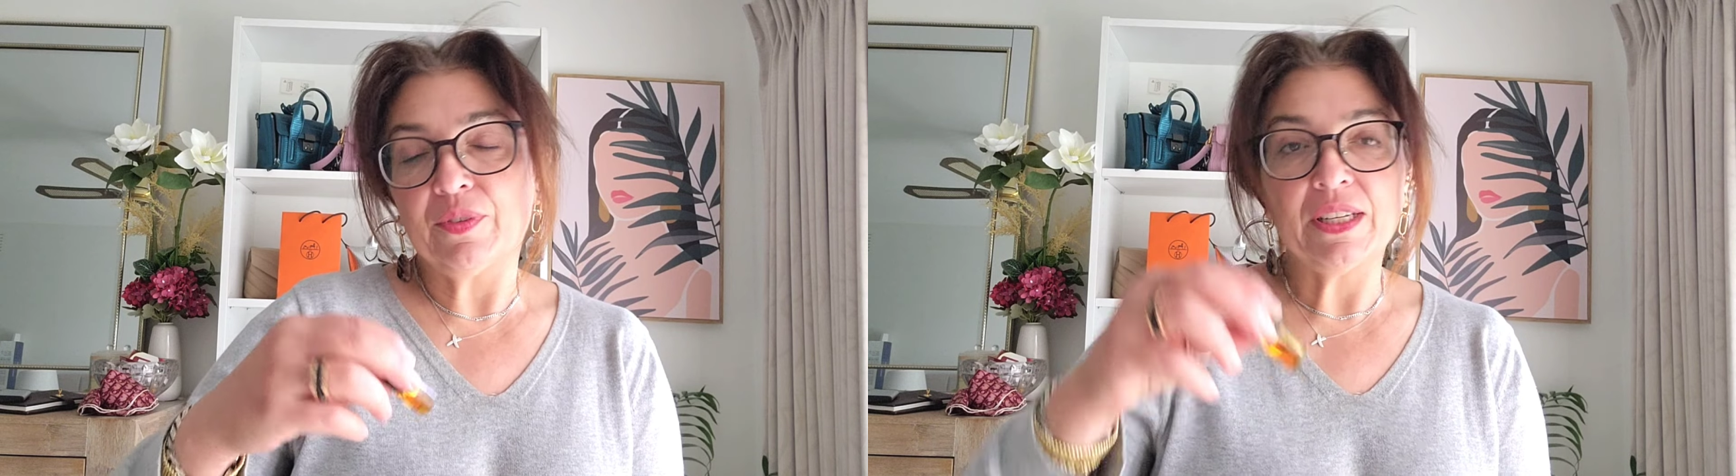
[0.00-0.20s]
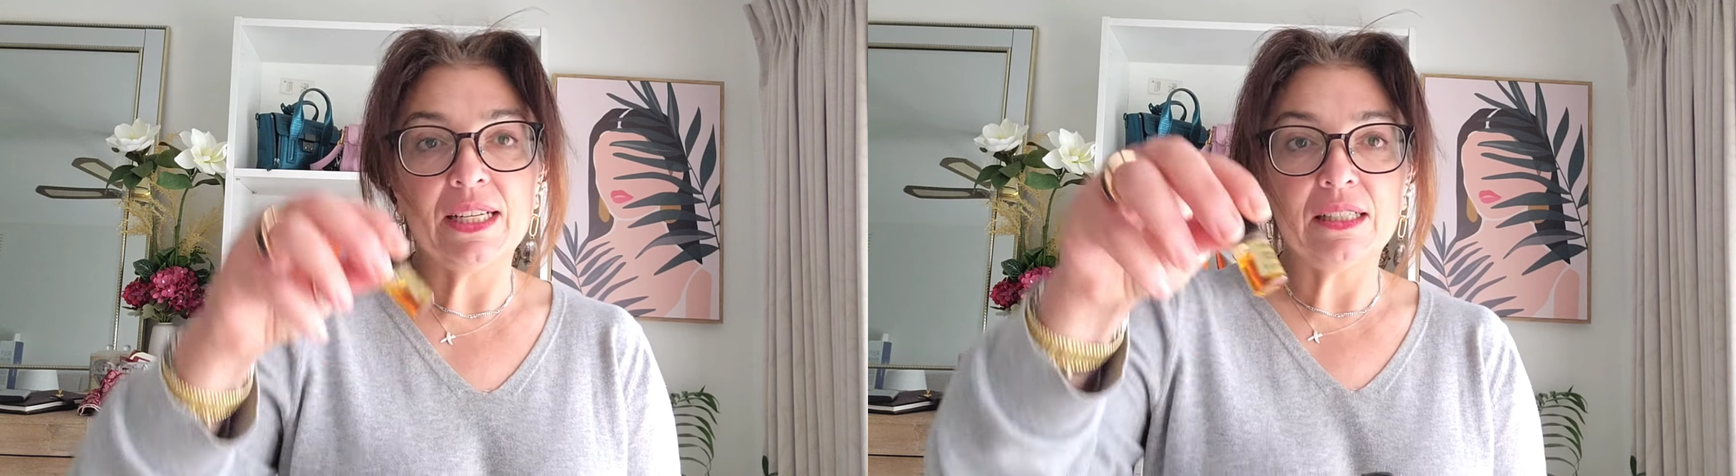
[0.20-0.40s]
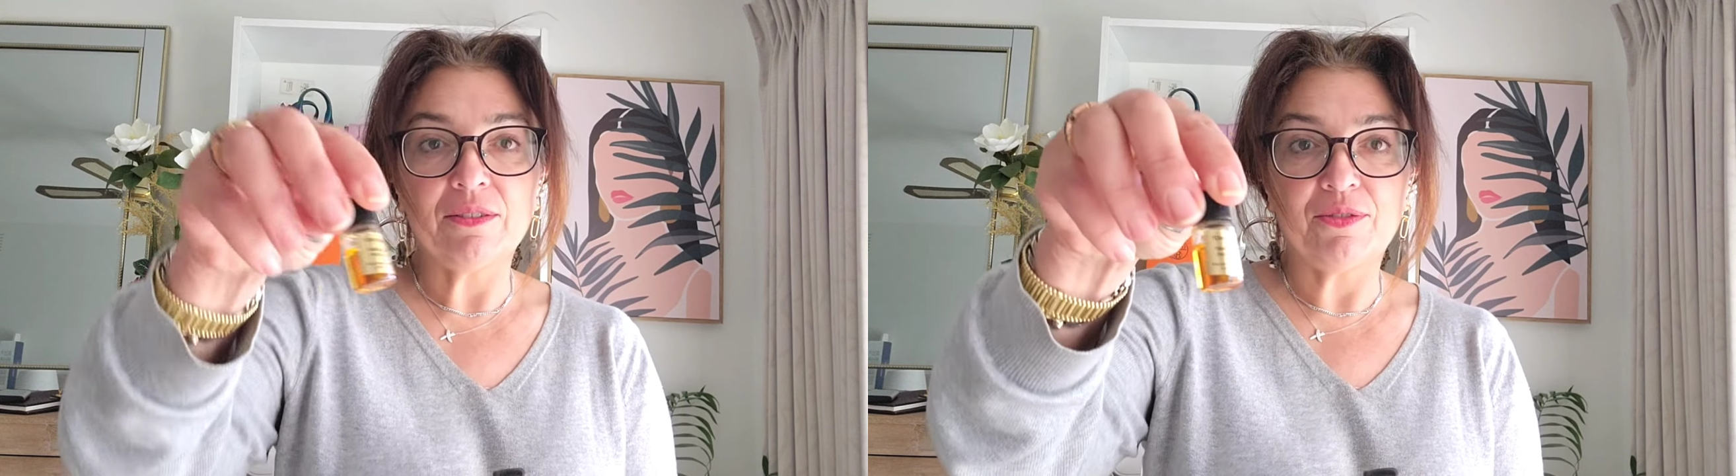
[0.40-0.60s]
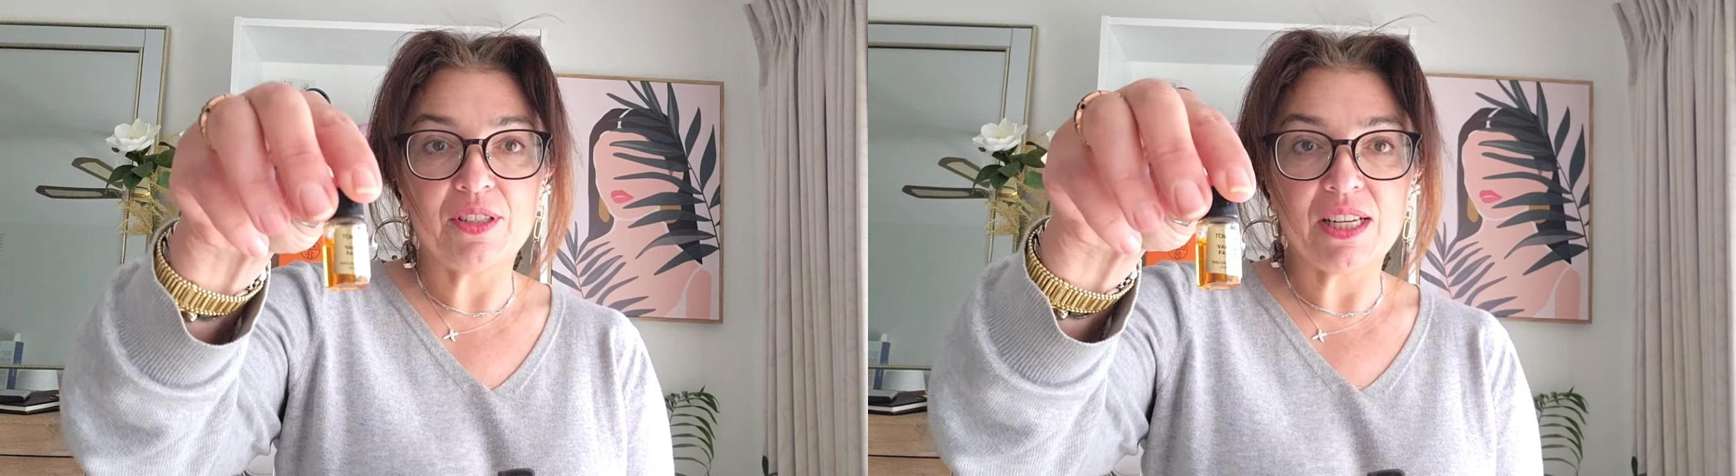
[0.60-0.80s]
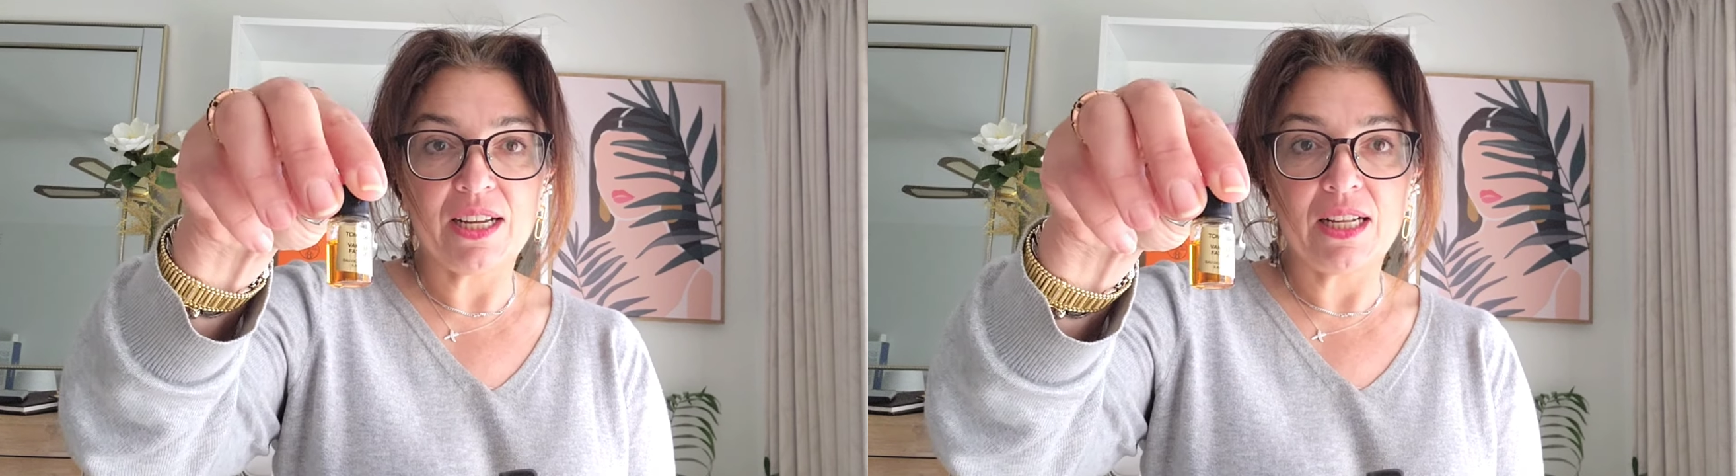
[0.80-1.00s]
Vanille
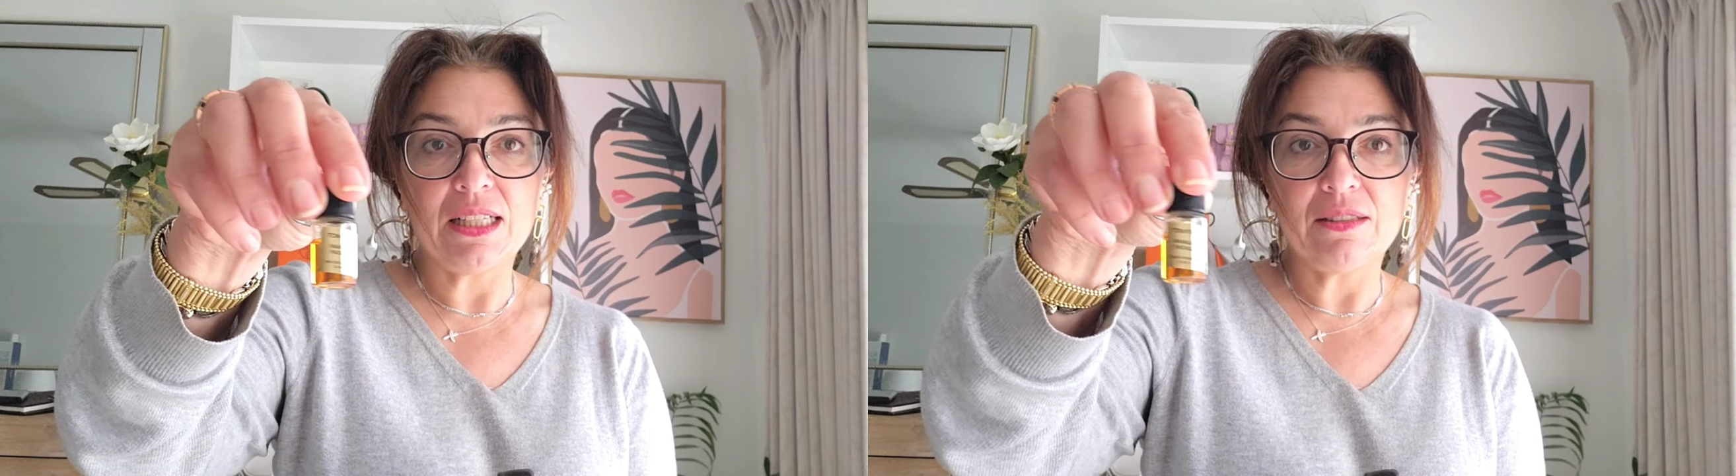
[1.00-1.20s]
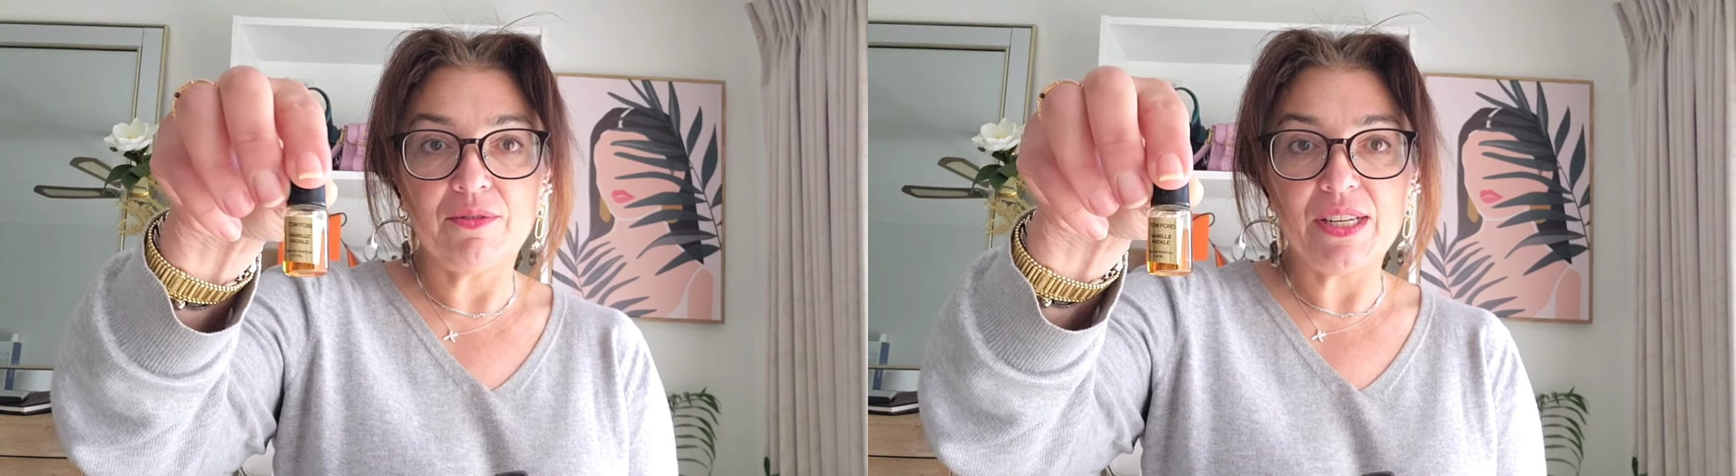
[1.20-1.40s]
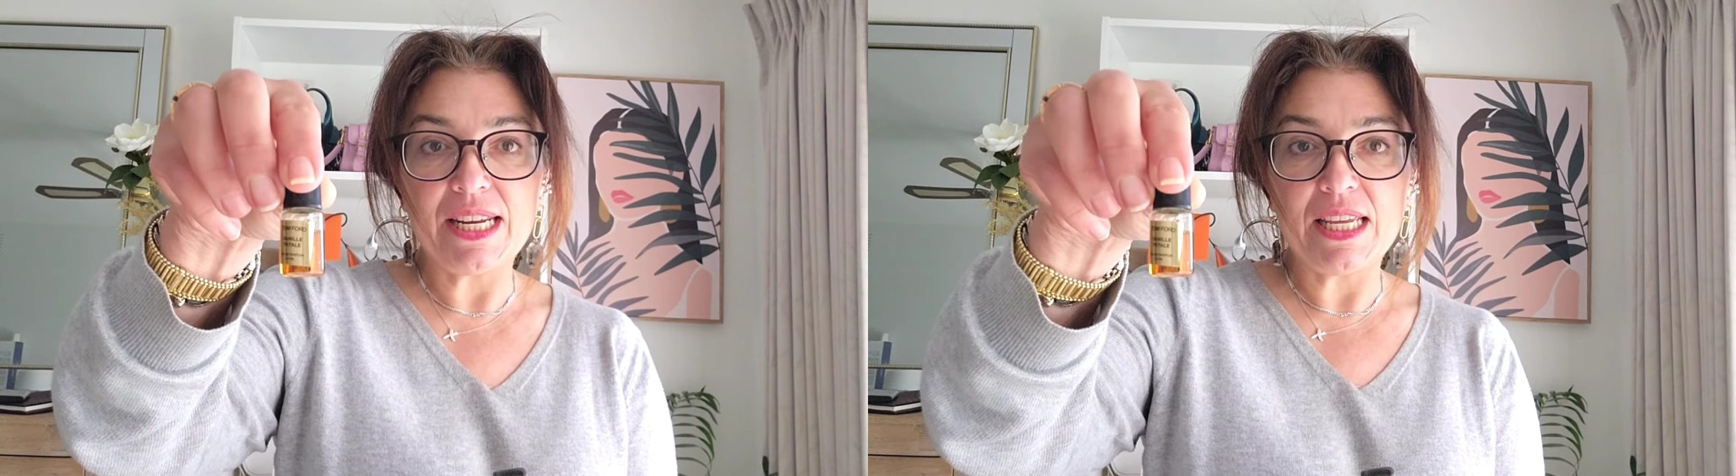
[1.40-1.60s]
Fatale.